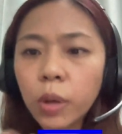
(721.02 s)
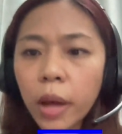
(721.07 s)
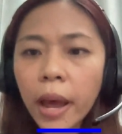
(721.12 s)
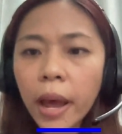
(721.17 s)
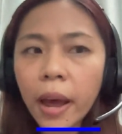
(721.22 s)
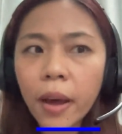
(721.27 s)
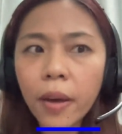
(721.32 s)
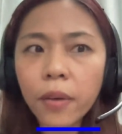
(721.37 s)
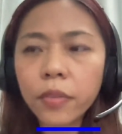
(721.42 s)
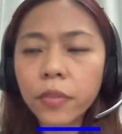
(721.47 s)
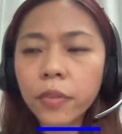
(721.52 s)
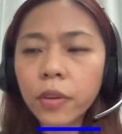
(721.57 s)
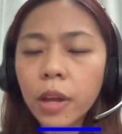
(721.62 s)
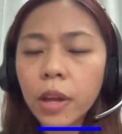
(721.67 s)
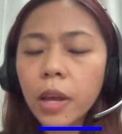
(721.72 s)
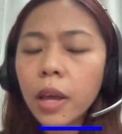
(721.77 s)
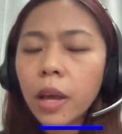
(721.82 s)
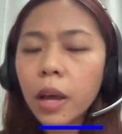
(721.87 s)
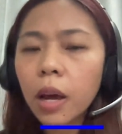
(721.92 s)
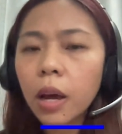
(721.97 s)
have
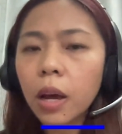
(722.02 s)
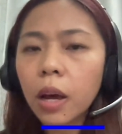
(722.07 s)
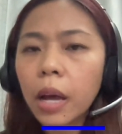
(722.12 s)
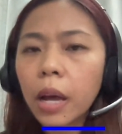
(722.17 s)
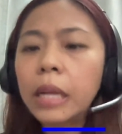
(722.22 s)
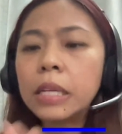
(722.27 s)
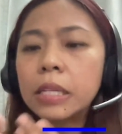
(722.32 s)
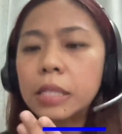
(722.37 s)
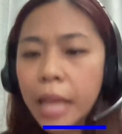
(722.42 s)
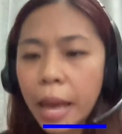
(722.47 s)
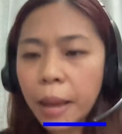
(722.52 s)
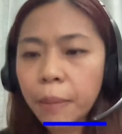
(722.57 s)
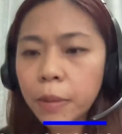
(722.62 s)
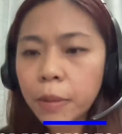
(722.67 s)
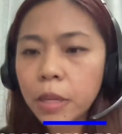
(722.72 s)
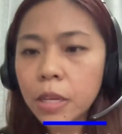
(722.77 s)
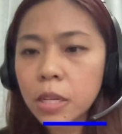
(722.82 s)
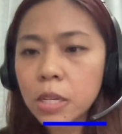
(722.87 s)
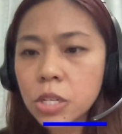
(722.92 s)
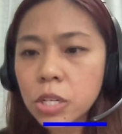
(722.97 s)
an
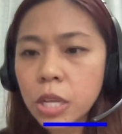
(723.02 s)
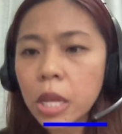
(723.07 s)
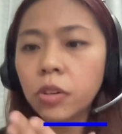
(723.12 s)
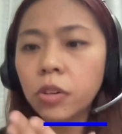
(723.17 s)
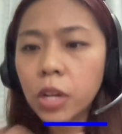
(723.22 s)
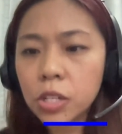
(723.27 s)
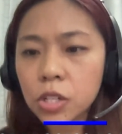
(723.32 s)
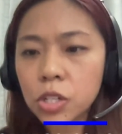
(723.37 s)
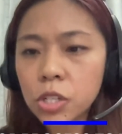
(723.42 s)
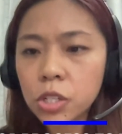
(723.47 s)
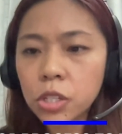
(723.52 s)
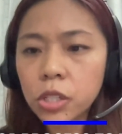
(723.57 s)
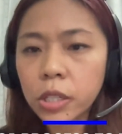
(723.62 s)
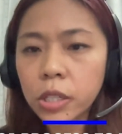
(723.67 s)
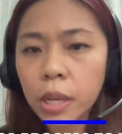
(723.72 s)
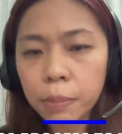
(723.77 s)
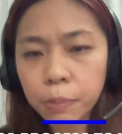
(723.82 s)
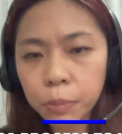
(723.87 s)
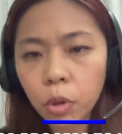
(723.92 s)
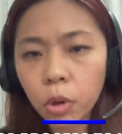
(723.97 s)
established and
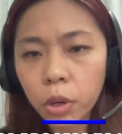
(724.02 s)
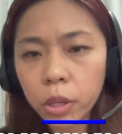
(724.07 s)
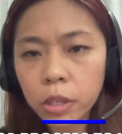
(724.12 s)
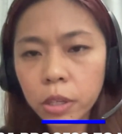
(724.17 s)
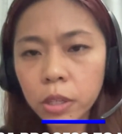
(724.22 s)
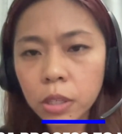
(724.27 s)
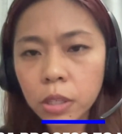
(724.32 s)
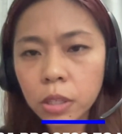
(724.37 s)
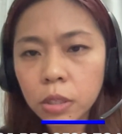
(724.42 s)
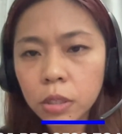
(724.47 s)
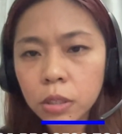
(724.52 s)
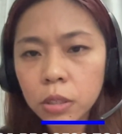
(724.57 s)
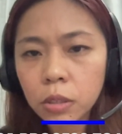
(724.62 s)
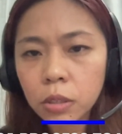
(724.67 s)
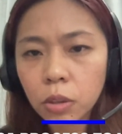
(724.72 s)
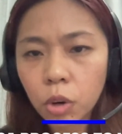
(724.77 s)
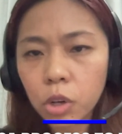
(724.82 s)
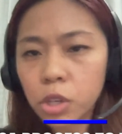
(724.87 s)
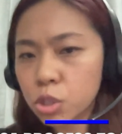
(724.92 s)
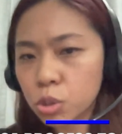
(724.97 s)
registered employer
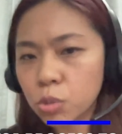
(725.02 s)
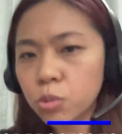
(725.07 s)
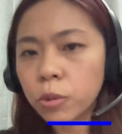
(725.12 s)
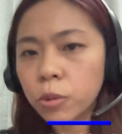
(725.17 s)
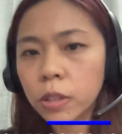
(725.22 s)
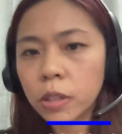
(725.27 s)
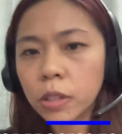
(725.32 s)
or school.